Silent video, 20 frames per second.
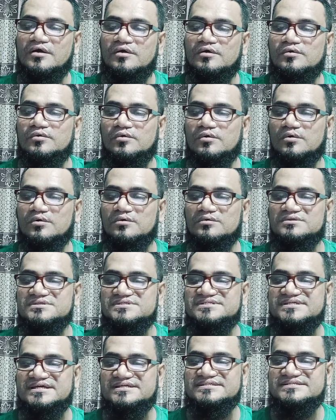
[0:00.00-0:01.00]
Google
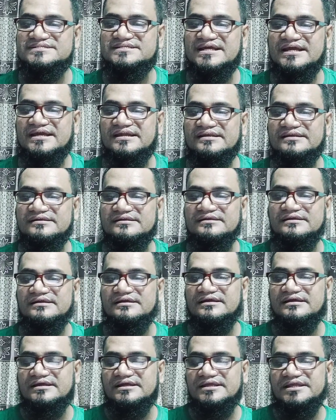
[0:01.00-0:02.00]
sustain
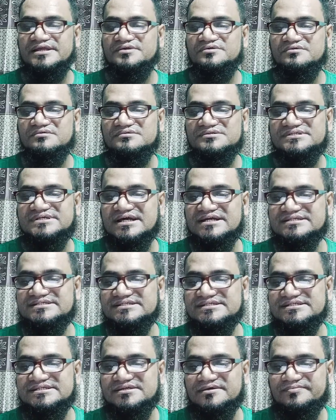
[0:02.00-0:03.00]
your search
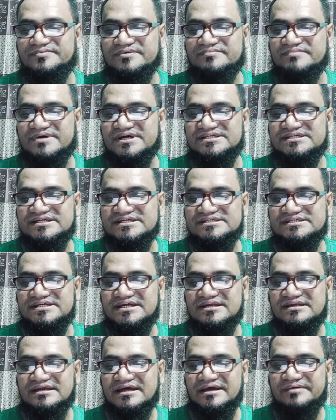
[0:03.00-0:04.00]
engine
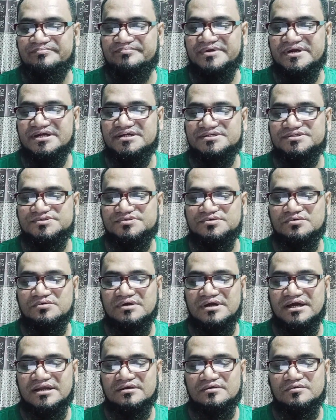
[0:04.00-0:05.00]
optimization appearance so
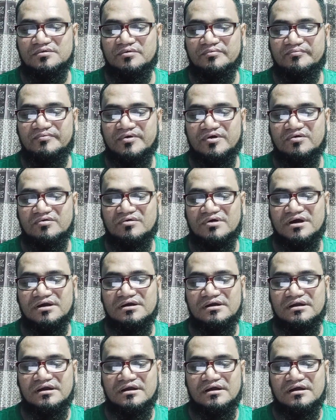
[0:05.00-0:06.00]
can go forward
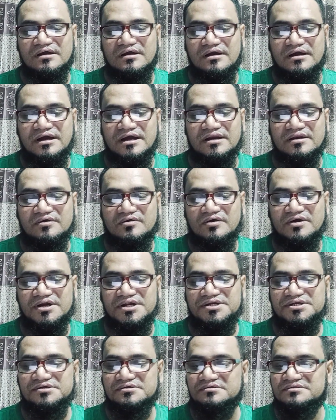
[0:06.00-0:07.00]
and
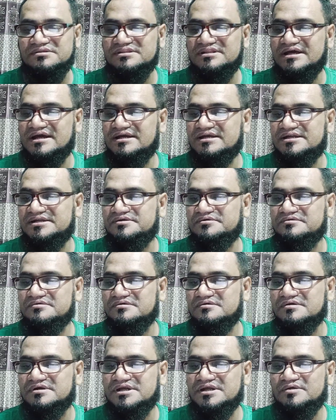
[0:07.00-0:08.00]
condition that your
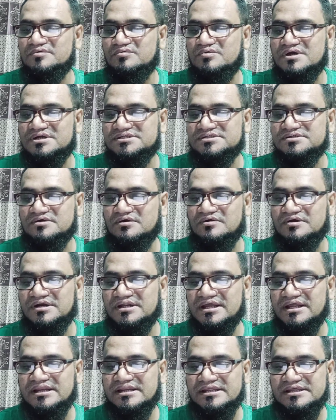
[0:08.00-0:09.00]
keywords
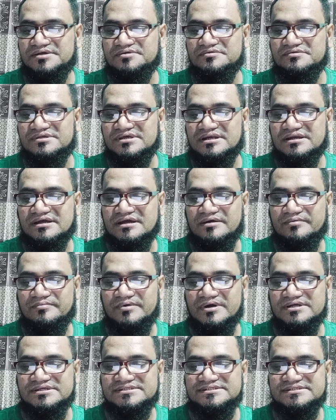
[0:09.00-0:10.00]
contain use and
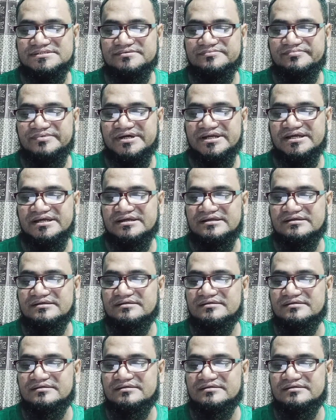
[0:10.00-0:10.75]
covers bring.